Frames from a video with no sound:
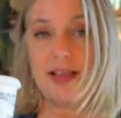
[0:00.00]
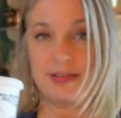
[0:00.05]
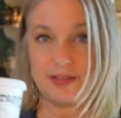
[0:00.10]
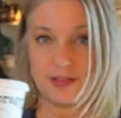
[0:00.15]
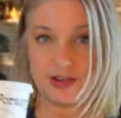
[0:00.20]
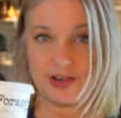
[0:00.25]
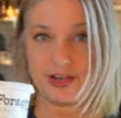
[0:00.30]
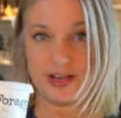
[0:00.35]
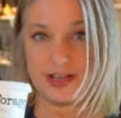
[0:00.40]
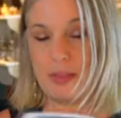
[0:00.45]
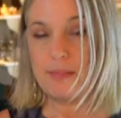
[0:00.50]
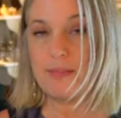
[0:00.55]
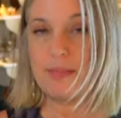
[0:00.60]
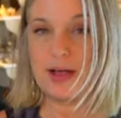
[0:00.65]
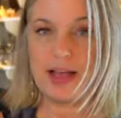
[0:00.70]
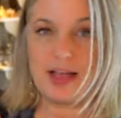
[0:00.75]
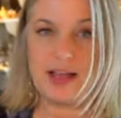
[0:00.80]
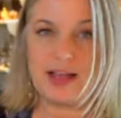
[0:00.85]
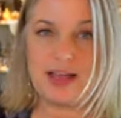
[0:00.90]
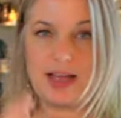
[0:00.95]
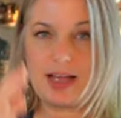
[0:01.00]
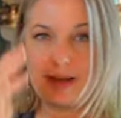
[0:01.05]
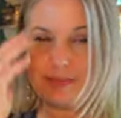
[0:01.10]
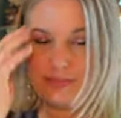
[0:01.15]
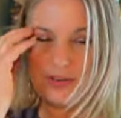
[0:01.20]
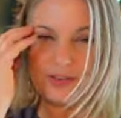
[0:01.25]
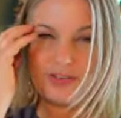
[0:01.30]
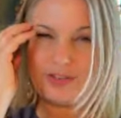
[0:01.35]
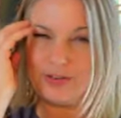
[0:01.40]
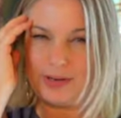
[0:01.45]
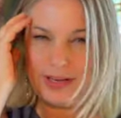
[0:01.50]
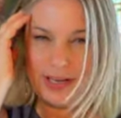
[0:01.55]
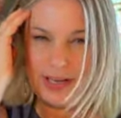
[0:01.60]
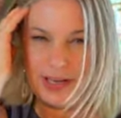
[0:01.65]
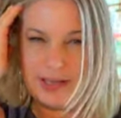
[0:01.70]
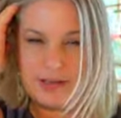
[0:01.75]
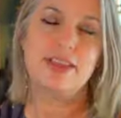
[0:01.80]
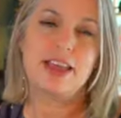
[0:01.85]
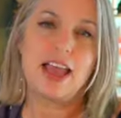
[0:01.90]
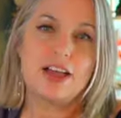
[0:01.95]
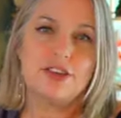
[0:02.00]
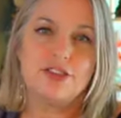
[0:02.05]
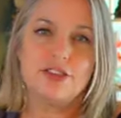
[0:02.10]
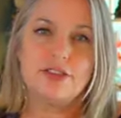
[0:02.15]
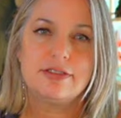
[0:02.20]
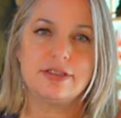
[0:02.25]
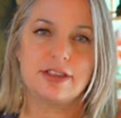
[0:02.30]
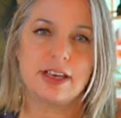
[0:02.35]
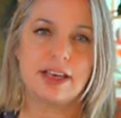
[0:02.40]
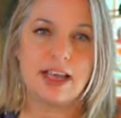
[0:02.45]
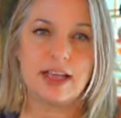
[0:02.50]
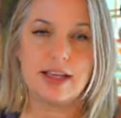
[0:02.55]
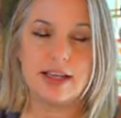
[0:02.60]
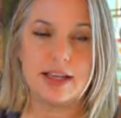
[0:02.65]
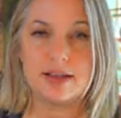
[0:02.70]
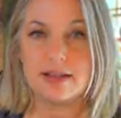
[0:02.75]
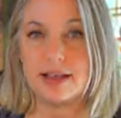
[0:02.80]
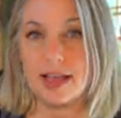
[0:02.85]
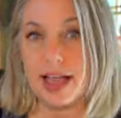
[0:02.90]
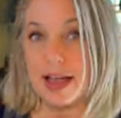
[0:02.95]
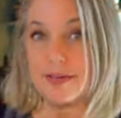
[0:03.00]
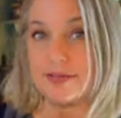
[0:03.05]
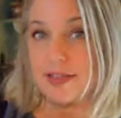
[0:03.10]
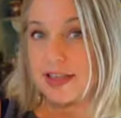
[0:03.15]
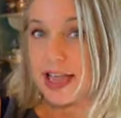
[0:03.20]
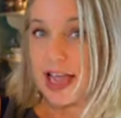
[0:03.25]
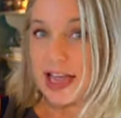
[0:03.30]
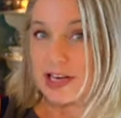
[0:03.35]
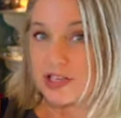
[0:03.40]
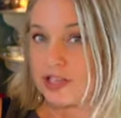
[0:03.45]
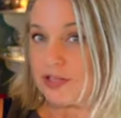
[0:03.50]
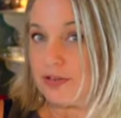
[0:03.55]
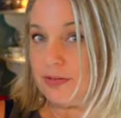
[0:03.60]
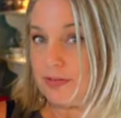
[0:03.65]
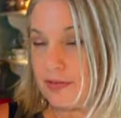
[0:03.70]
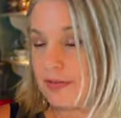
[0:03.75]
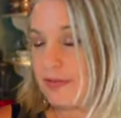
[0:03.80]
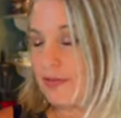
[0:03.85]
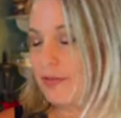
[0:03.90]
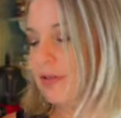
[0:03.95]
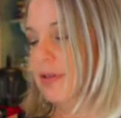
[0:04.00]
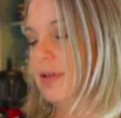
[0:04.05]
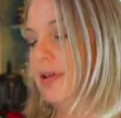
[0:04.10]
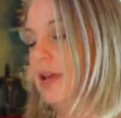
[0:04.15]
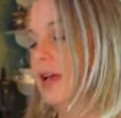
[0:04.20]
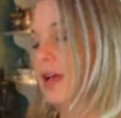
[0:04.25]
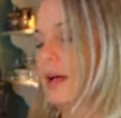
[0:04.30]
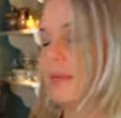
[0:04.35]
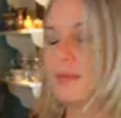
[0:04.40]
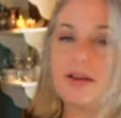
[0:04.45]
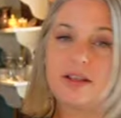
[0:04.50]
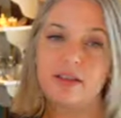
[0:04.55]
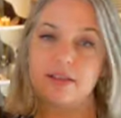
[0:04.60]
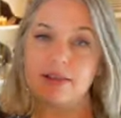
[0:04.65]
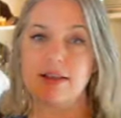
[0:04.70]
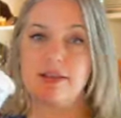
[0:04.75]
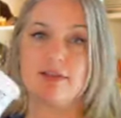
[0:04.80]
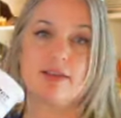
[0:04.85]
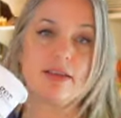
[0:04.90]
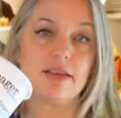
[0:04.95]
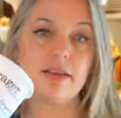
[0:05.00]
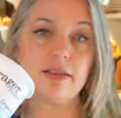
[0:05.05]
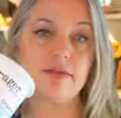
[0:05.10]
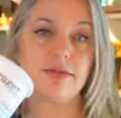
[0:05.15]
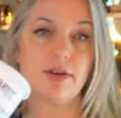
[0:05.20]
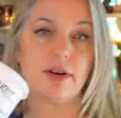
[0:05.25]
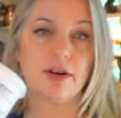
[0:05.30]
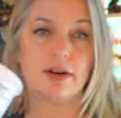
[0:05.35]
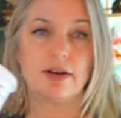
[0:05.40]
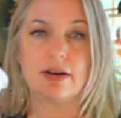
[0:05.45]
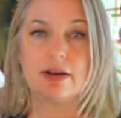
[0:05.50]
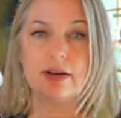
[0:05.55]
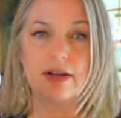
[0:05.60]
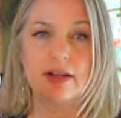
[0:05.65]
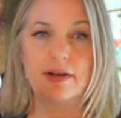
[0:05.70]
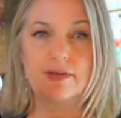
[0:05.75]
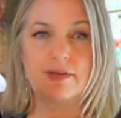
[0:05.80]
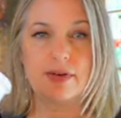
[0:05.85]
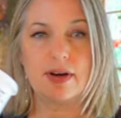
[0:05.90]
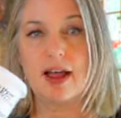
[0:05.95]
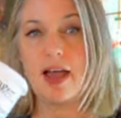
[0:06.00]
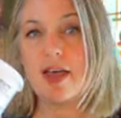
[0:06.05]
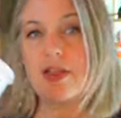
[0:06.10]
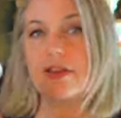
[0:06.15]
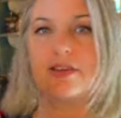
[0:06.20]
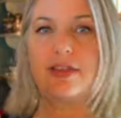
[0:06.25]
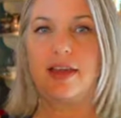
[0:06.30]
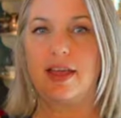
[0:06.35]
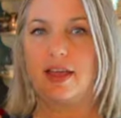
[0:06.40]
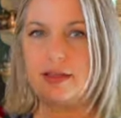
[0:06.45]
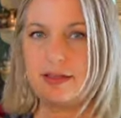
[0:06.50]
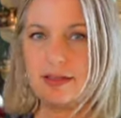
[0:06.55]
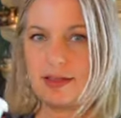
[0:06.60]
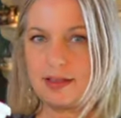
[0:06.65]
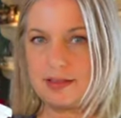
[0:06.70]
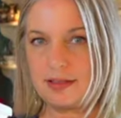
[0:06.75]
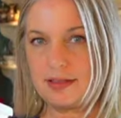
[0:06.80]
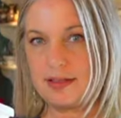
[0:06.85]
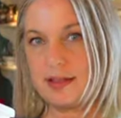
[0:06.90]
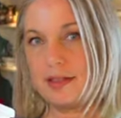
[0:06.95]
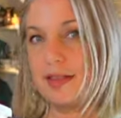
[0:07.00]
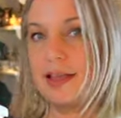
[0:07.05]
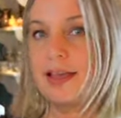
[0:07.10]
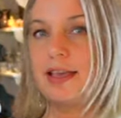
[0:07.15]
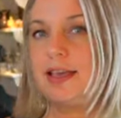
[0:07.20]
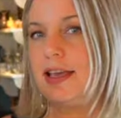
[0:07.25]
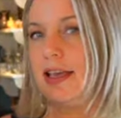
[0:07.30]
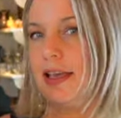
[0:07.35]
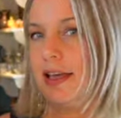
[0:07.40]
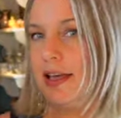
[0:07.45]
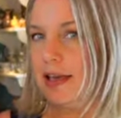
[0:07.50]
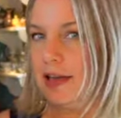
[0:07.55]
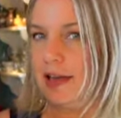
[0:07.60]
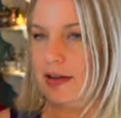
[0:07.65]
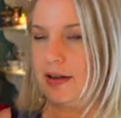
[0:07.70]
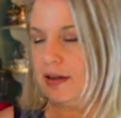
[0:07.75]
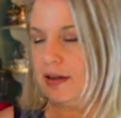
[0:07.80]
as good, but I'm just doing it cashews today because I have the cashews. I'm gonna save this for other things like tzatziki